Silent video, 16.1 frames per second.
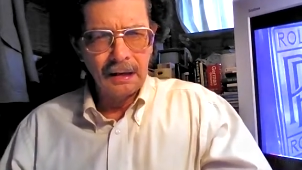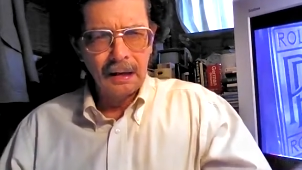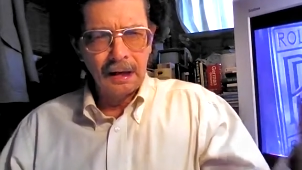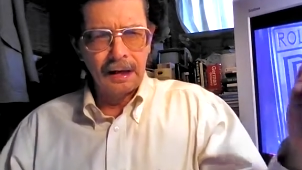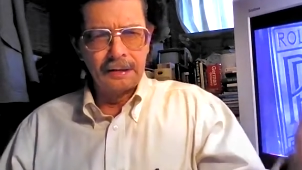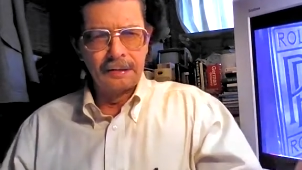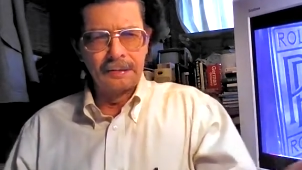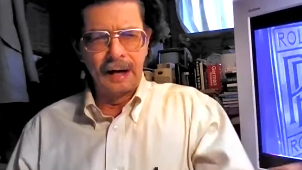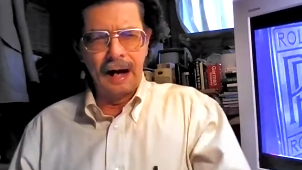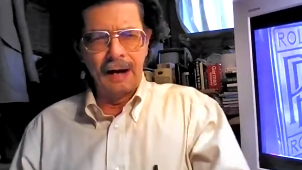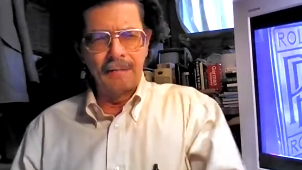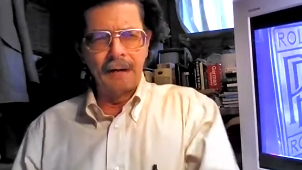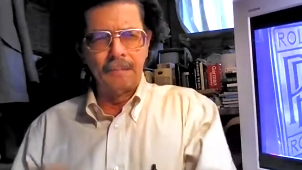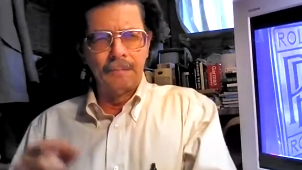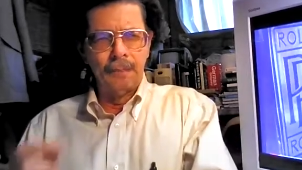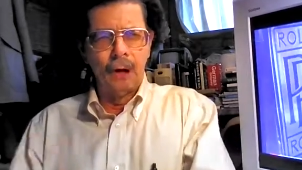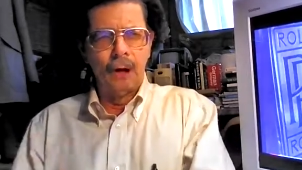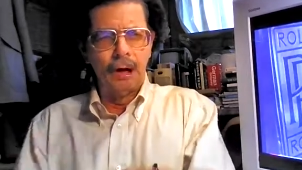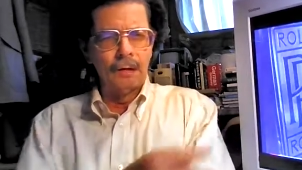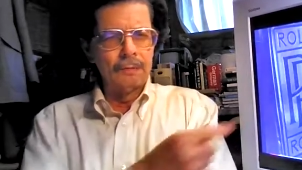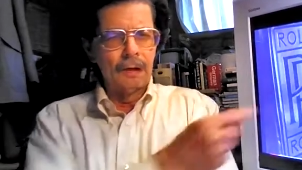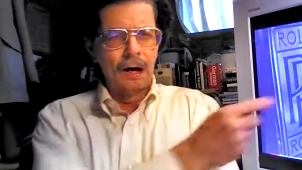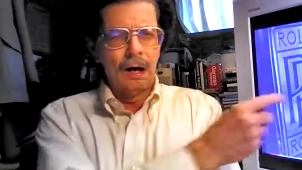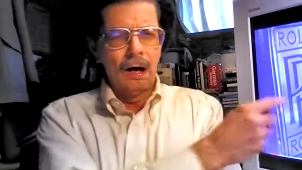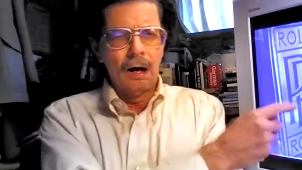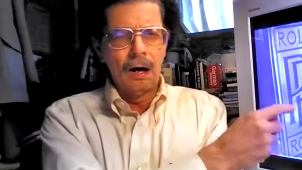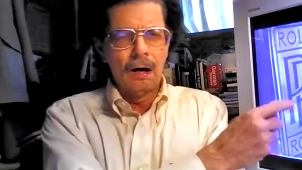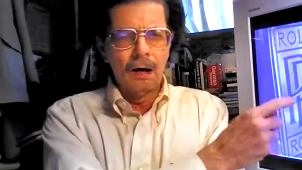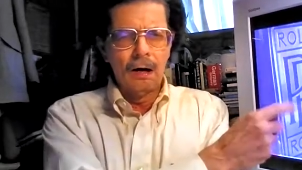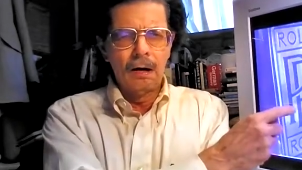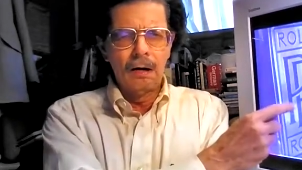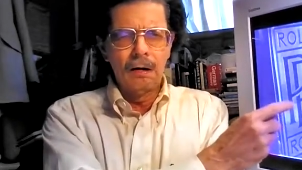and driving more
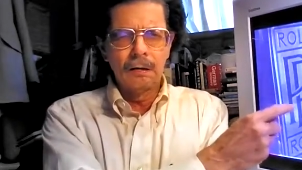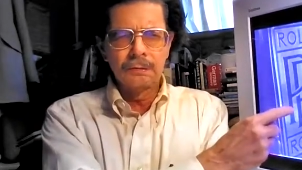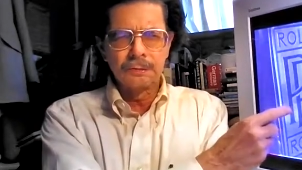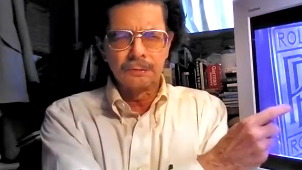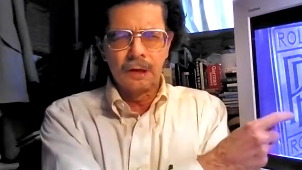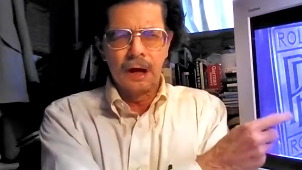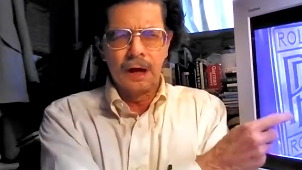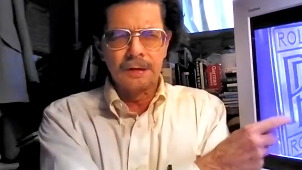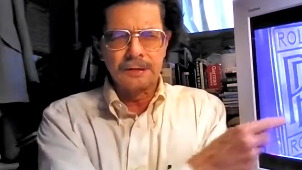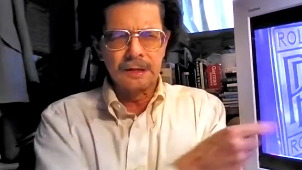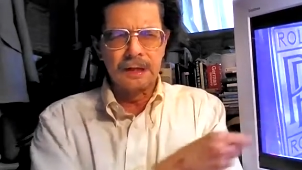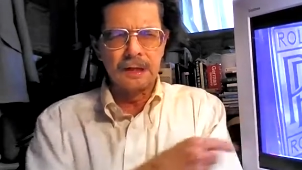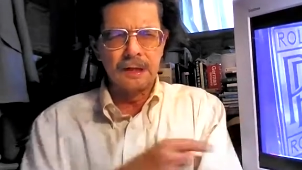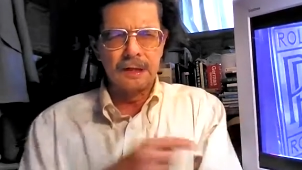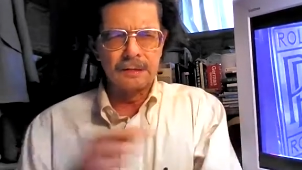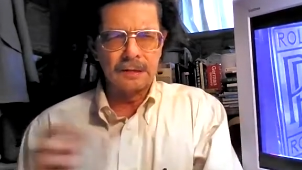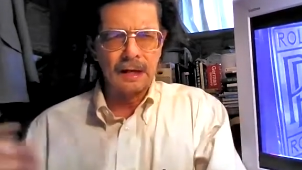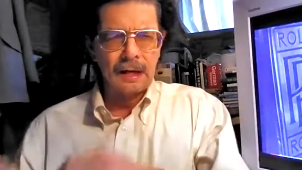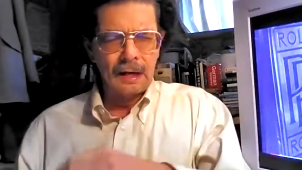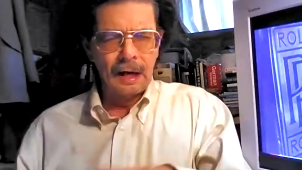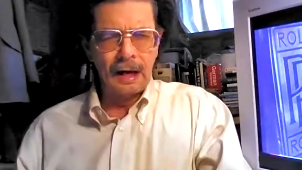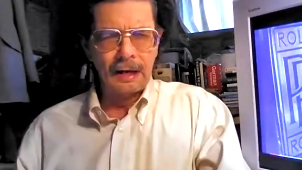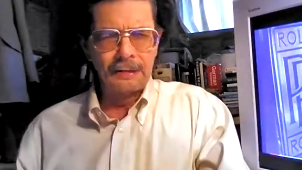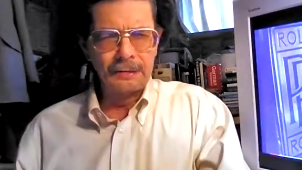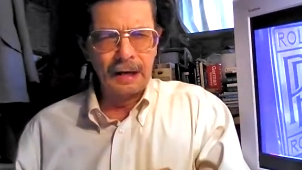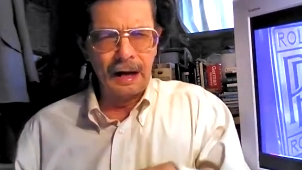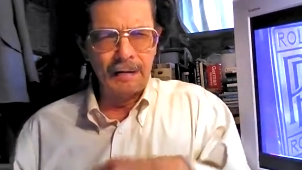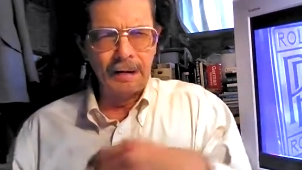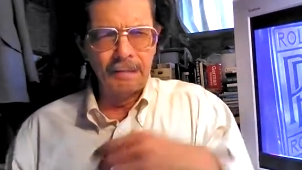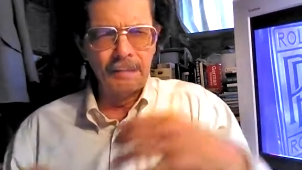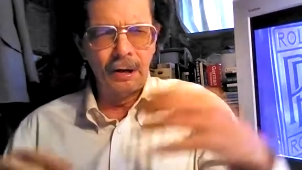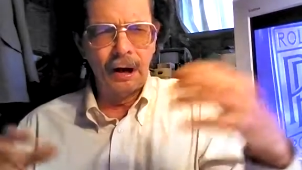Rolls Royces and
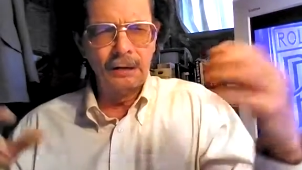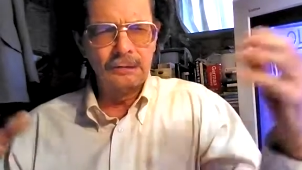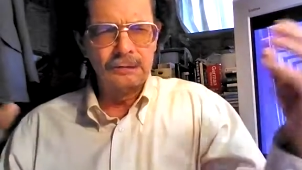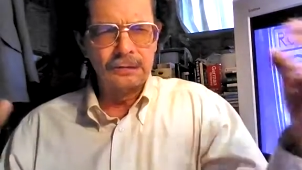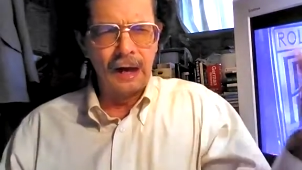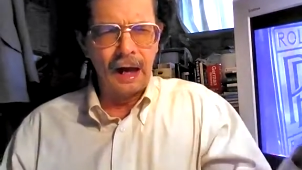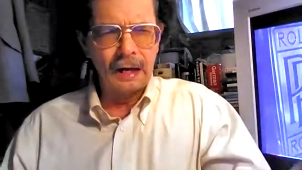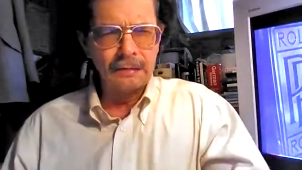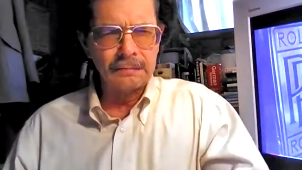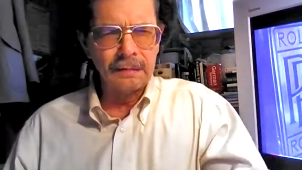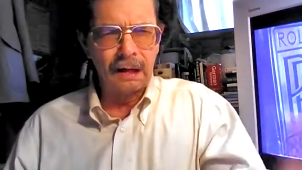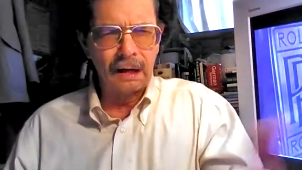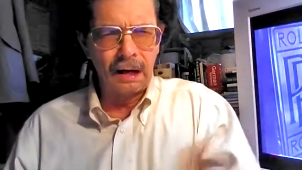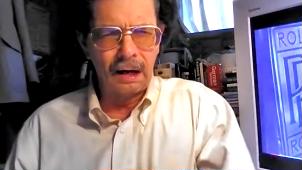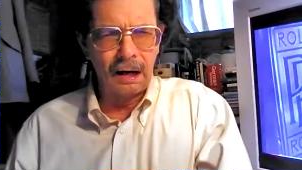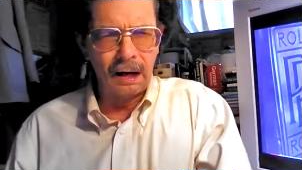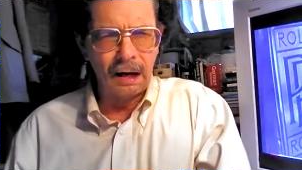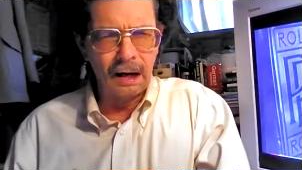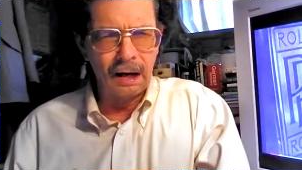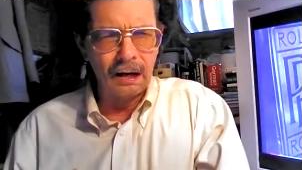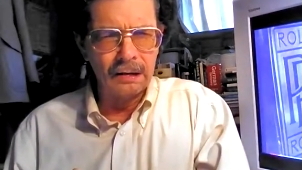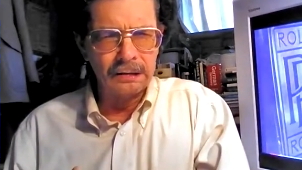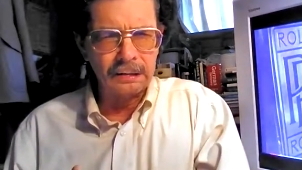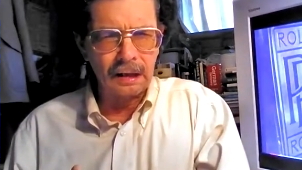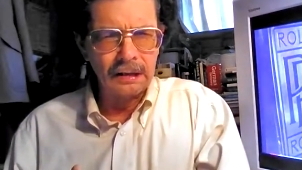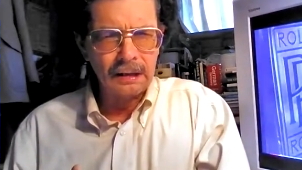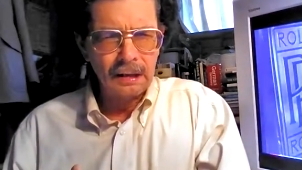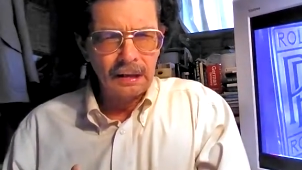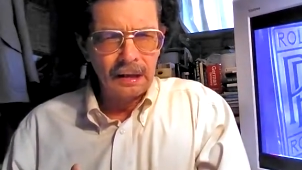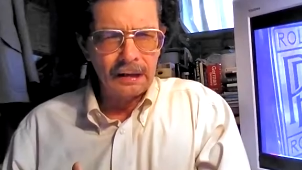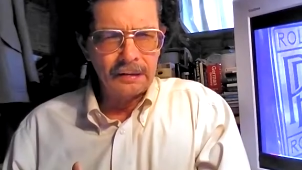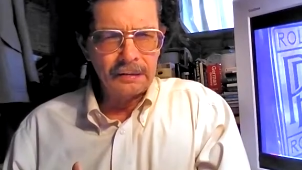driving more Jaguars
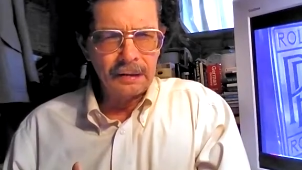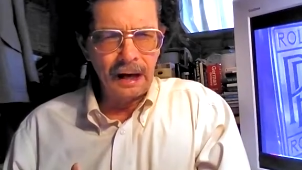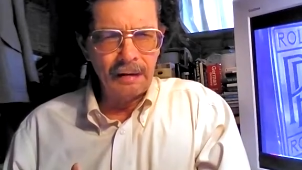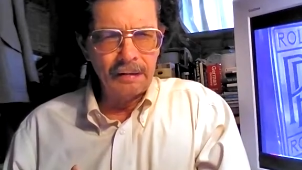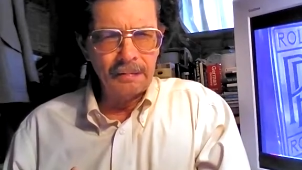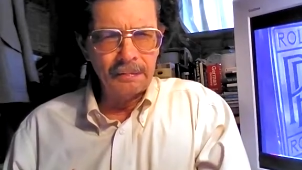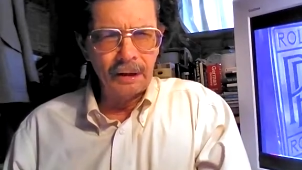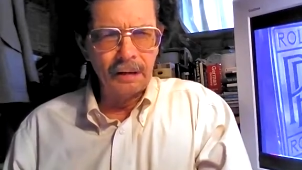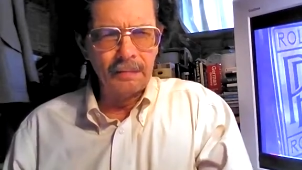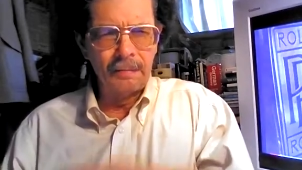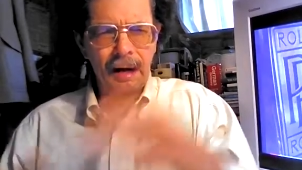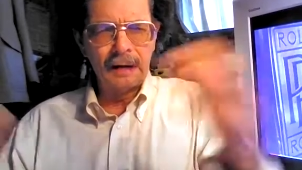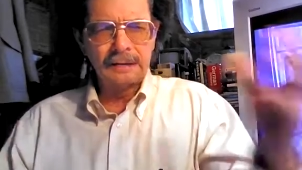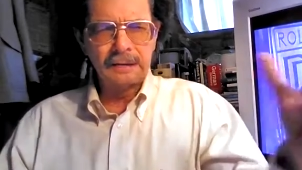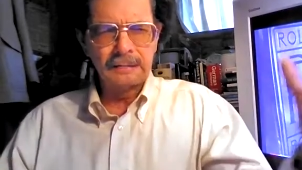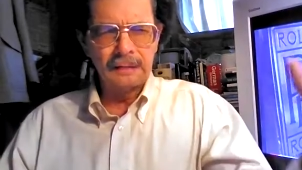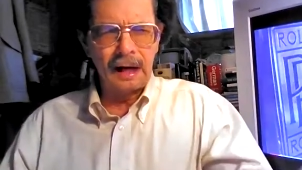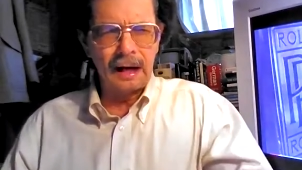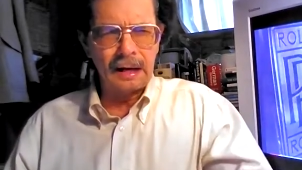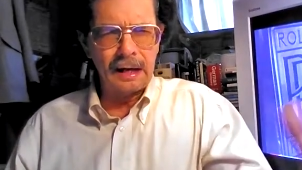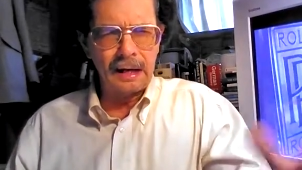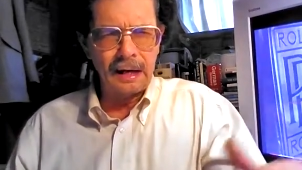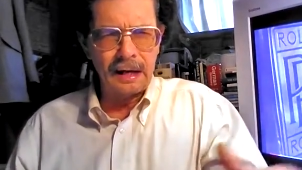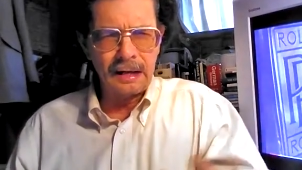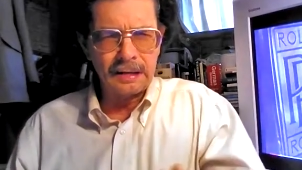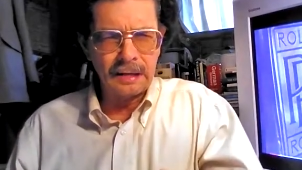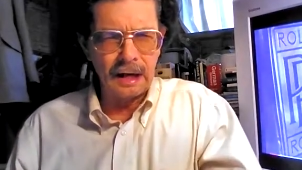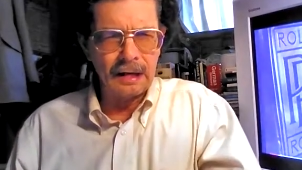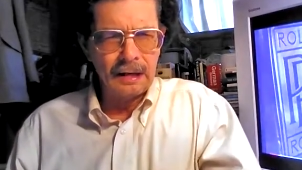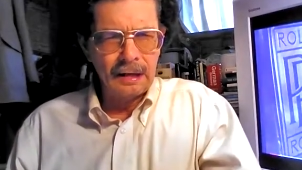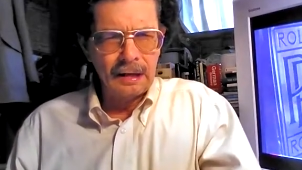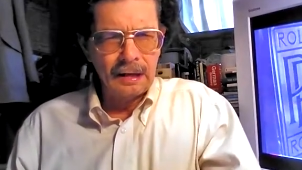and driving more Maseratis
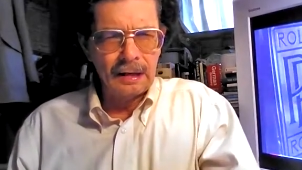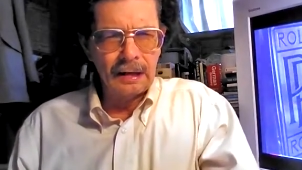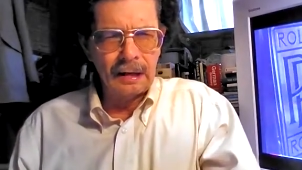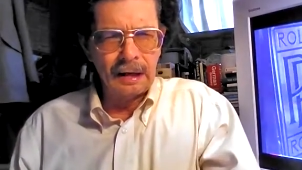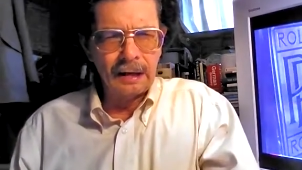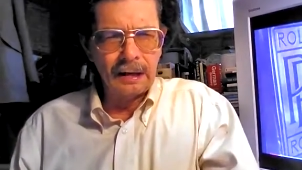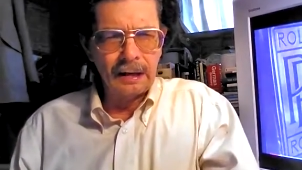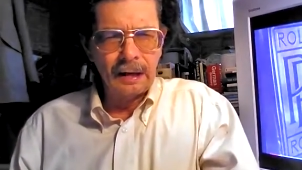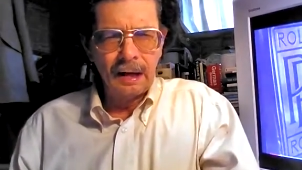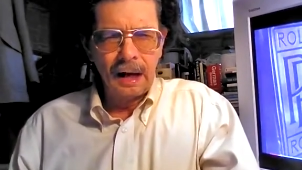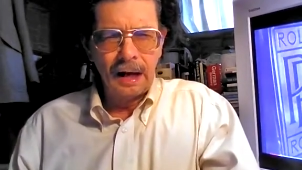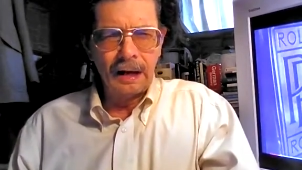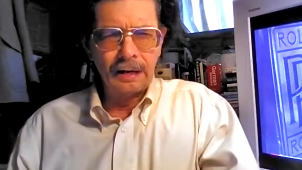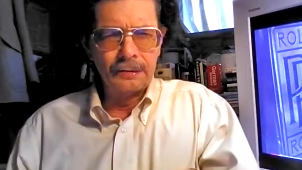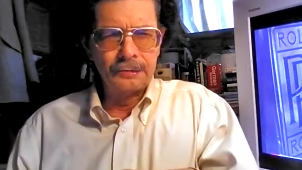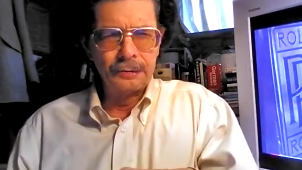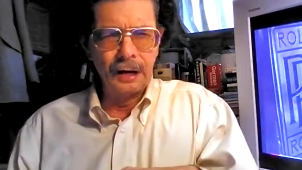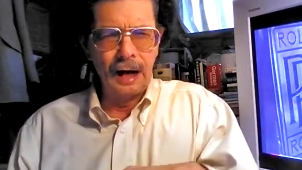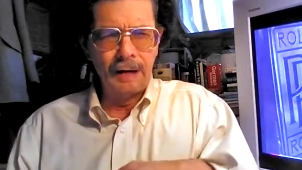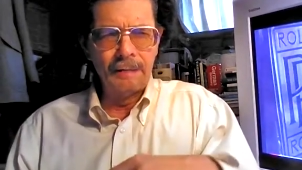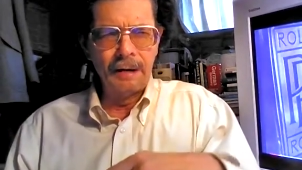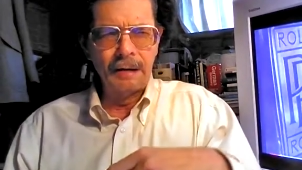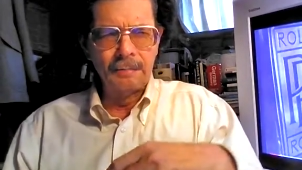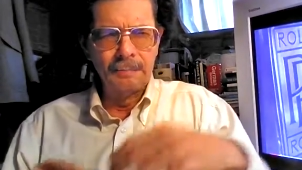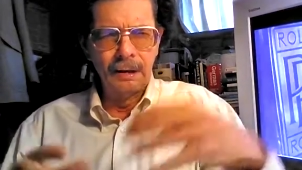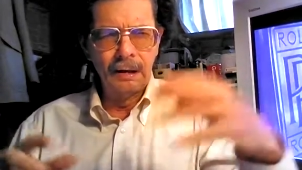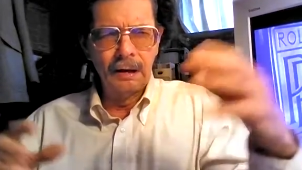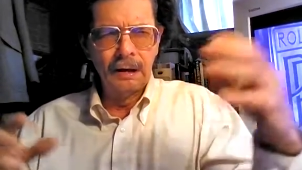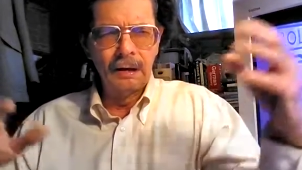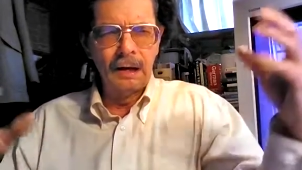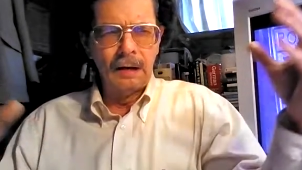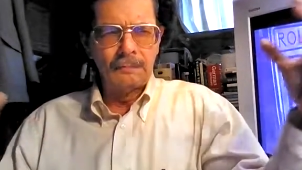and driving
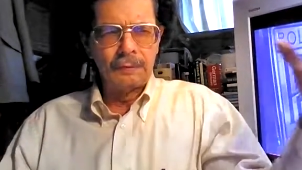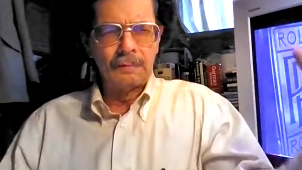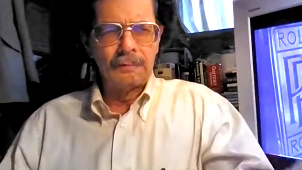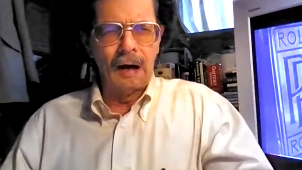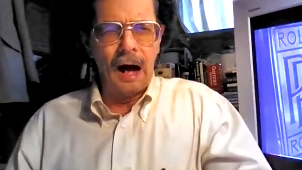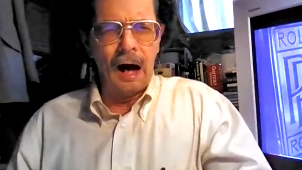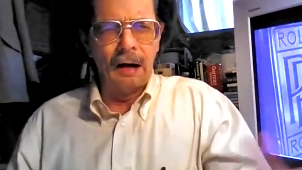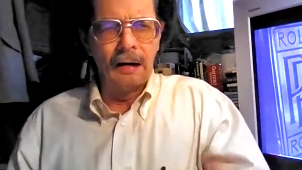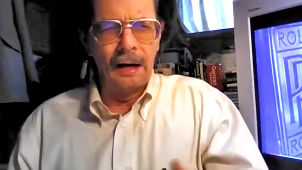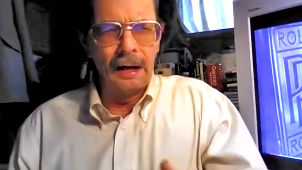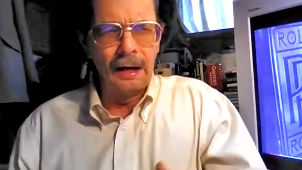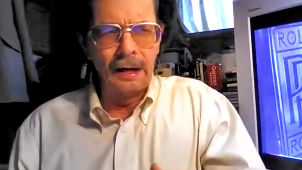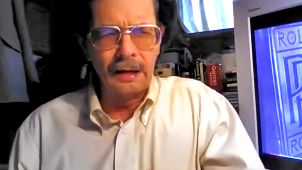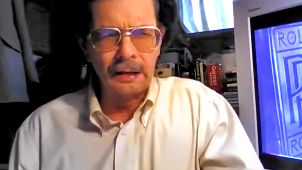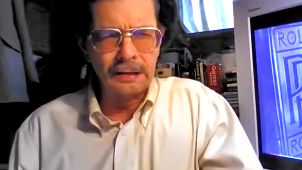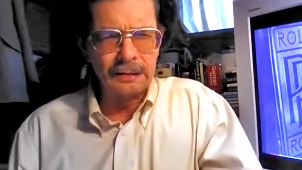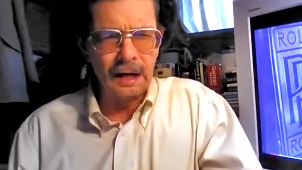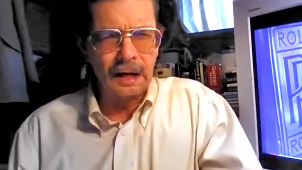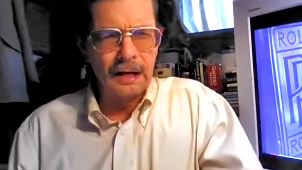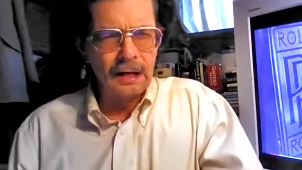more Ferraris